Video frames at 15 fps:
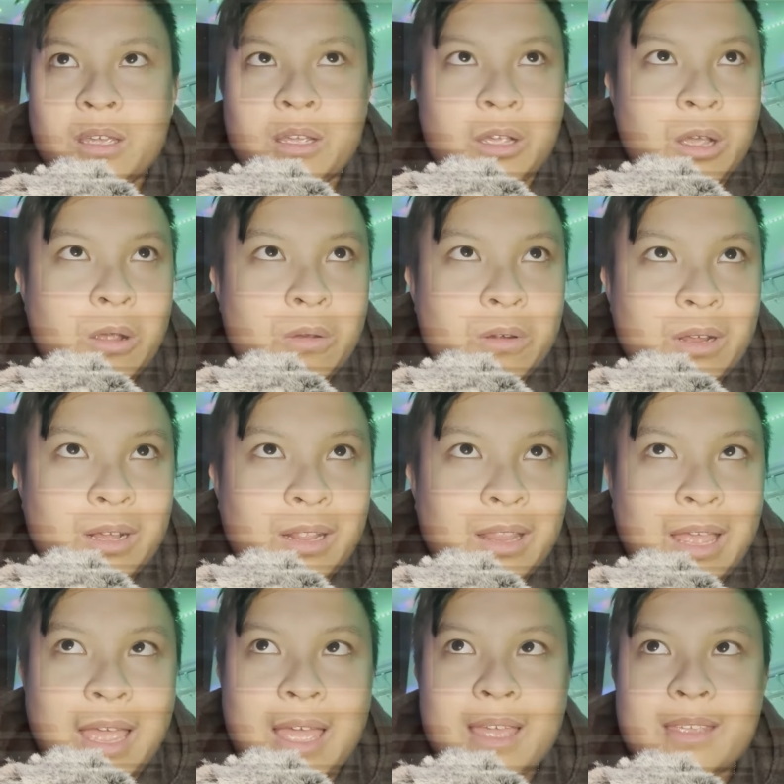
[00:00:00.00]
Go
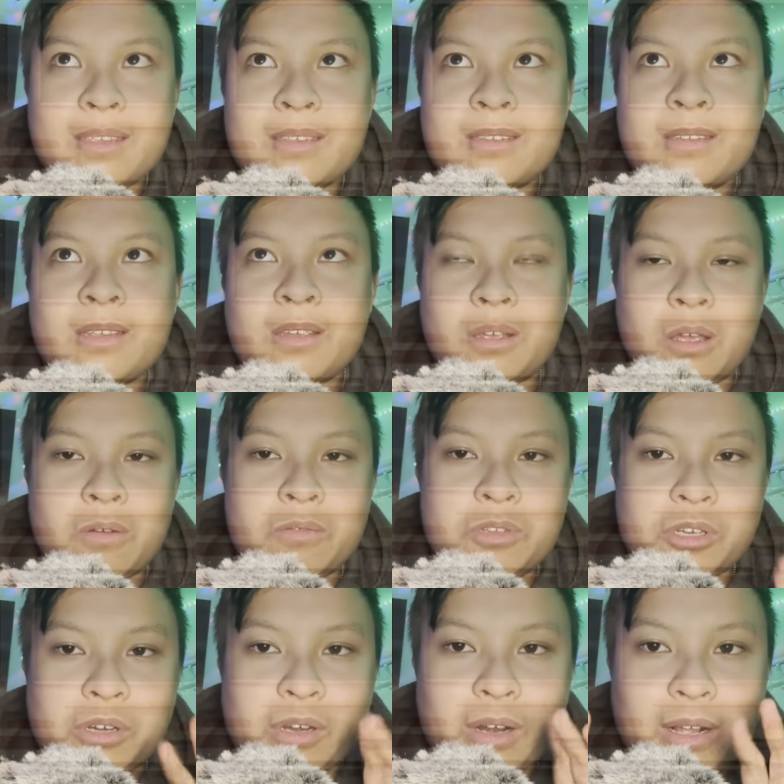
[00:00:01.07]

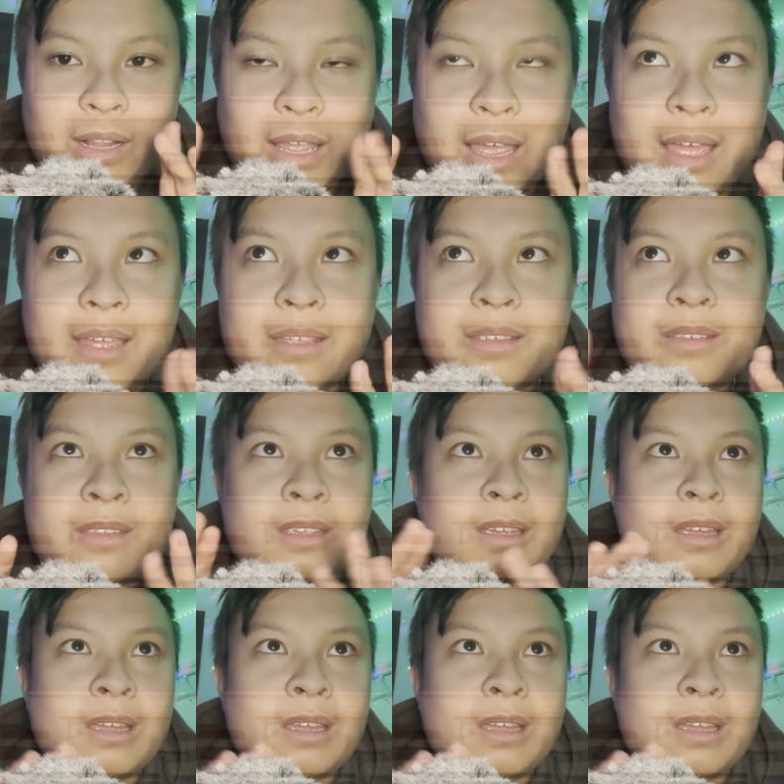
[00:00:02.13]
to your class.